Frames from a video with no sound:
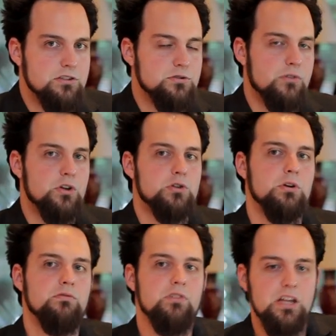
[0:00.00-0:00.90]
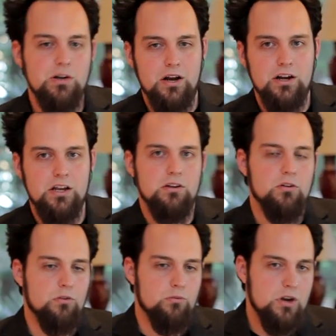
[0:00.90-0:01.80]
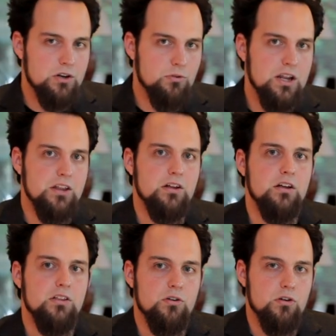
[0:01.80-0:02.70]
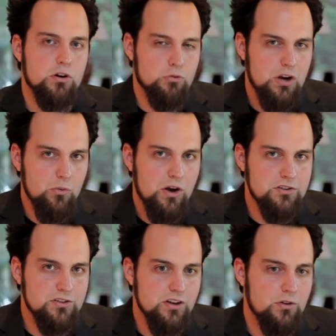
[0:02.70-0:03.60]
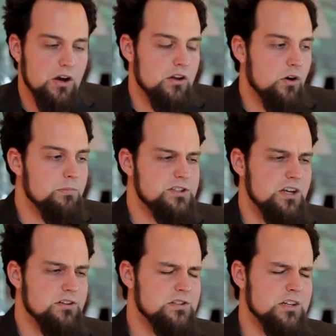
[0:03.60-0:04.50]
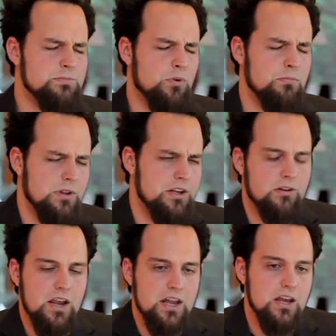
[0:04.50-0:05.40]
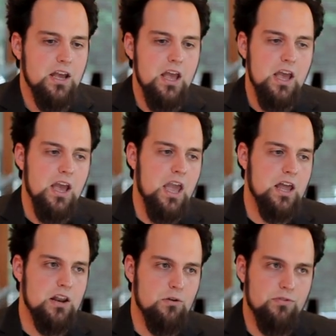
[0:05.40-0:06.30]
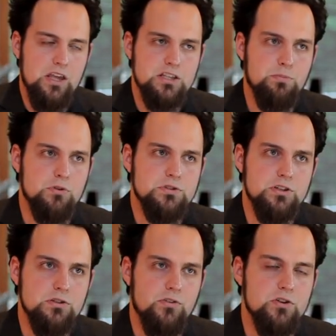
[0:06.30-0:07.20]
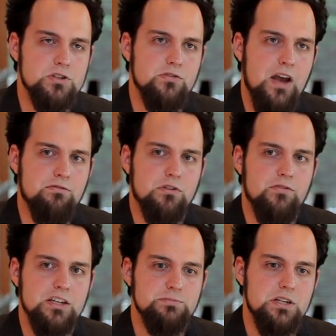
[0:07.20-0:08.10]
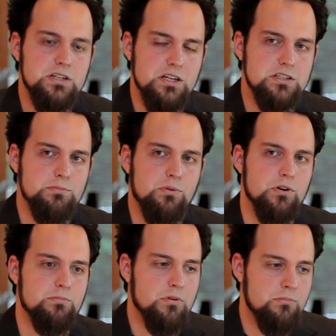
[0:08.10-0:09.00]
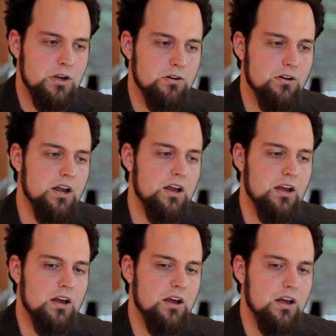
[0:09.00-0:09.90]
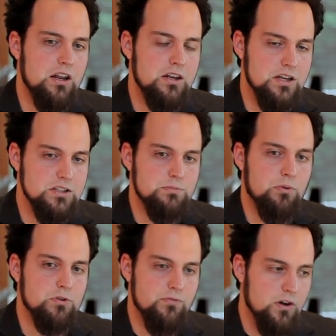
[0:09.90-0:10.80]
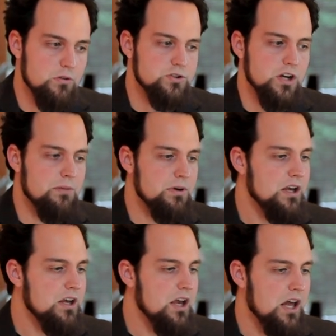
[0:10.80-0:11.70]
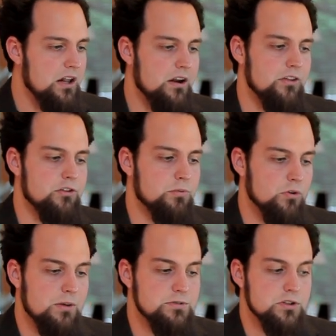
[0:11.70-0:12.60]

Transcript: So if you're doing video editing or rendering, there are great ways to go. Now, I know OpenCL does not support Blender yet, and I don't think it supports the new version of After Effects, but it does support Premiere, uh, and it does support Photoshop and a lot of those programs.